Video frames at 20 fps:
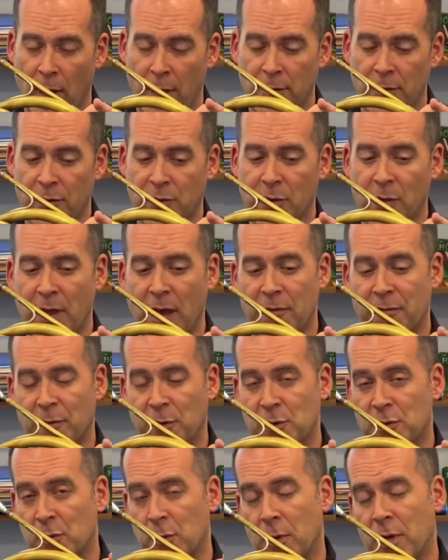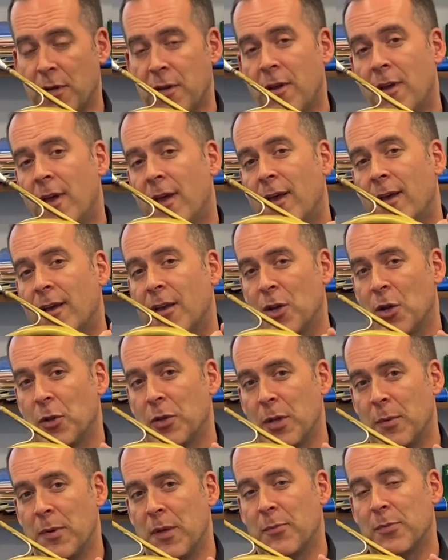So that first one can
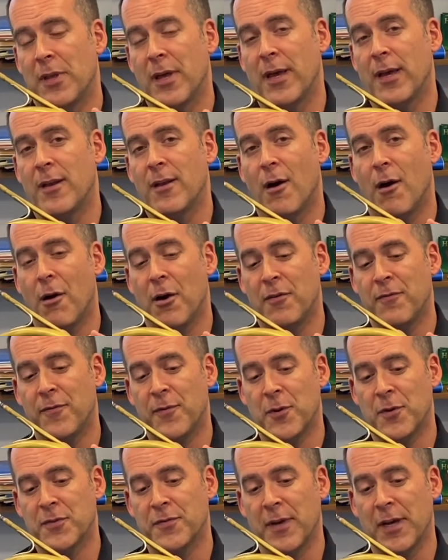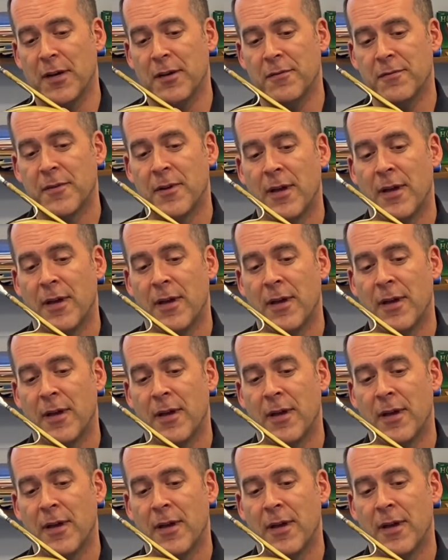only be played on first valve.